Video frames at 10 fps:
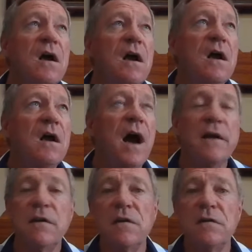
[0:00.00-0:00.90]
I
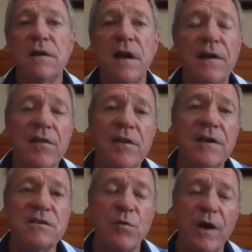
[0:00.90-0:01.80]
don't. Another
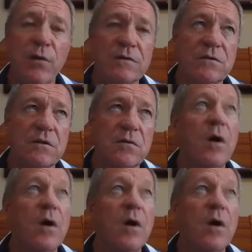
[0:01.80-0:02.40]
reason why I want to go.